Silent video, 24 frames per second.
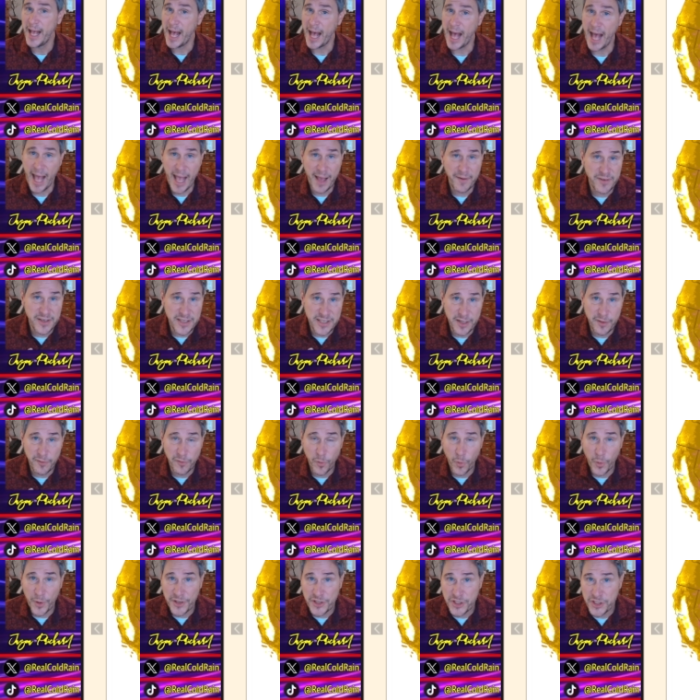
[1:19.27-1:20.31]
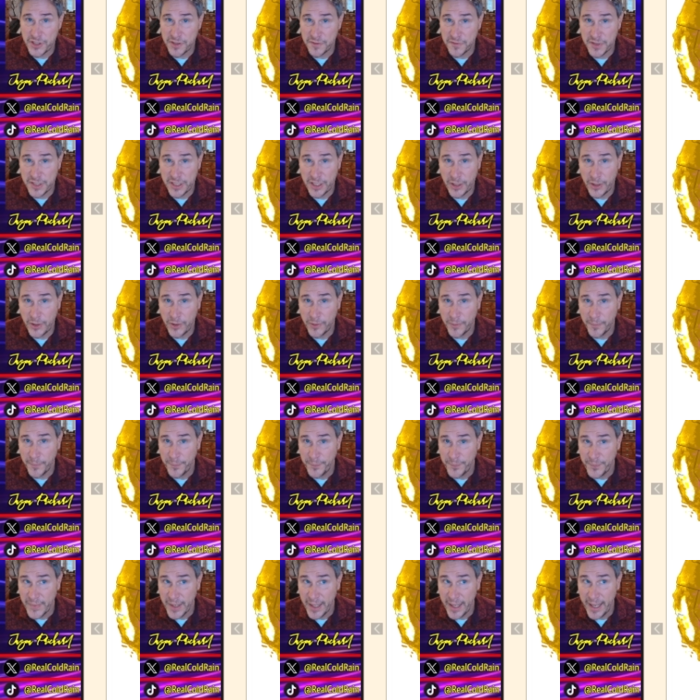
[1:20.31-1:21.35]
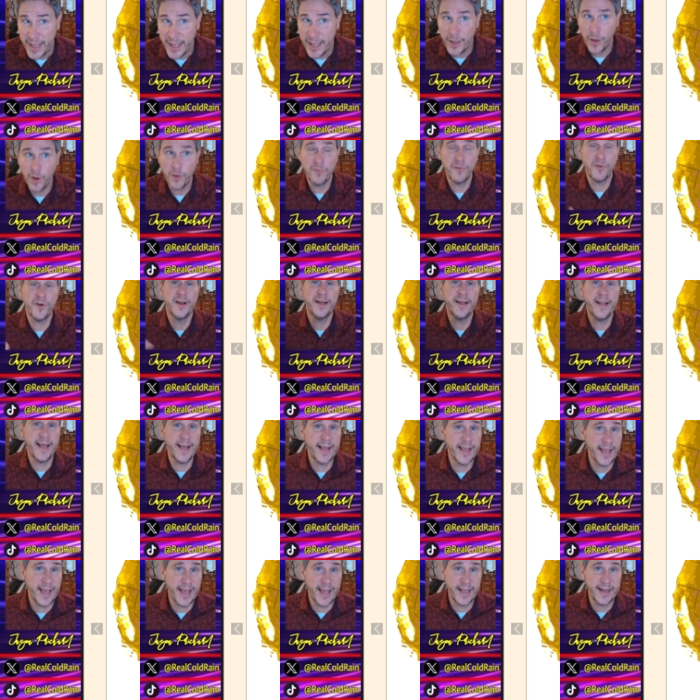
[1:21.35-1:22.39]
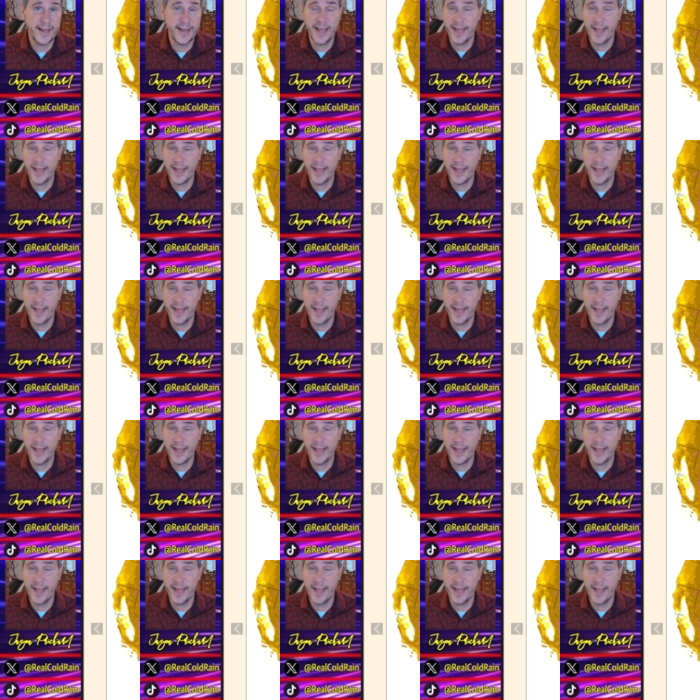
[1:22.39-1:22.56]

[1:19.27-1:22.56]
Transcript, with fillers: I haven't seen four inches of snow in over a decade,